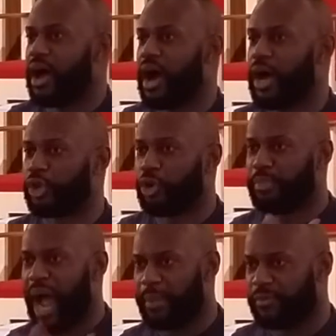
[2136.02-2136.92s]

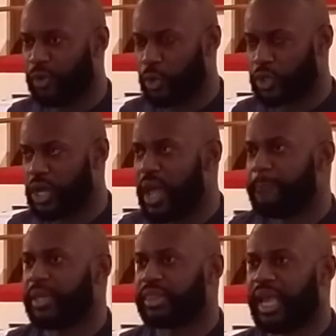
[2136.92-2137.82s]
your Bible verse.
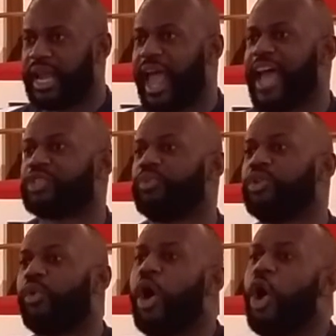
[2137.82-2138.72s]
But then as
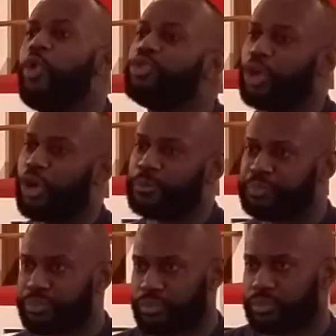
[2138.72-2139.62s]
we grow
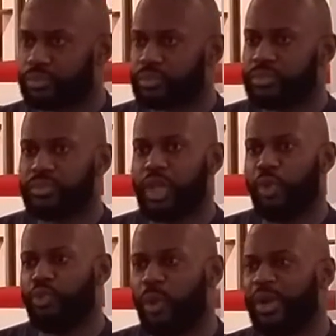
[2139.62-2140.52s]
older,
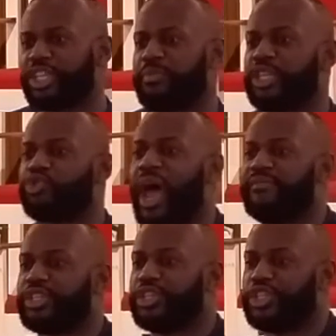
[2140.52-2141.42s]
what we should be
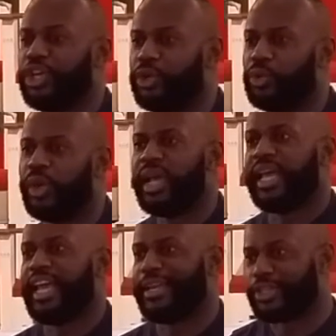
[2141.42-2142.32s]
striving to do
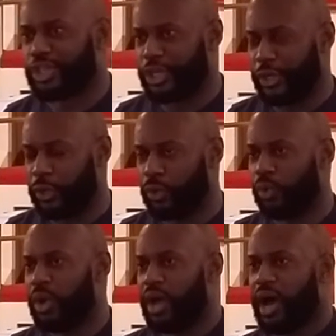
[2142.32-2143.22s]
what we
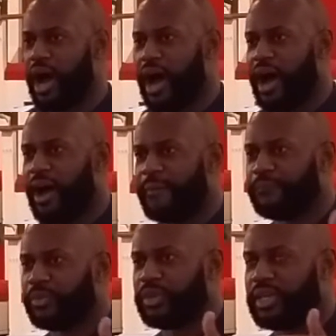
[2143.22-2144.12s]

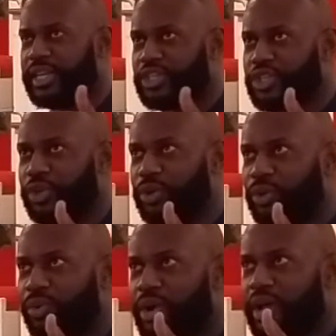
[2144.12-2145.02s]

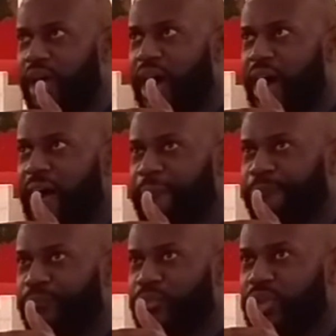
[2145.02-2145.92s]

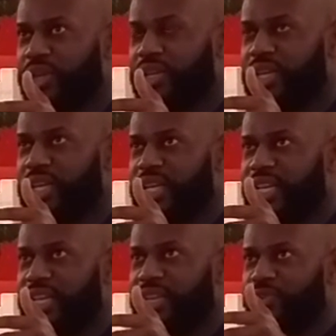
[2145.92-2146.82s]

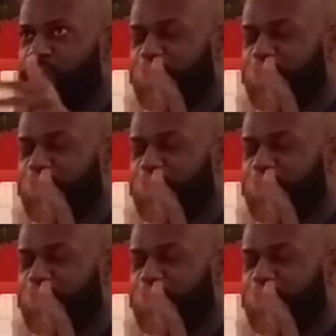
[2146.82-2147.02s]
should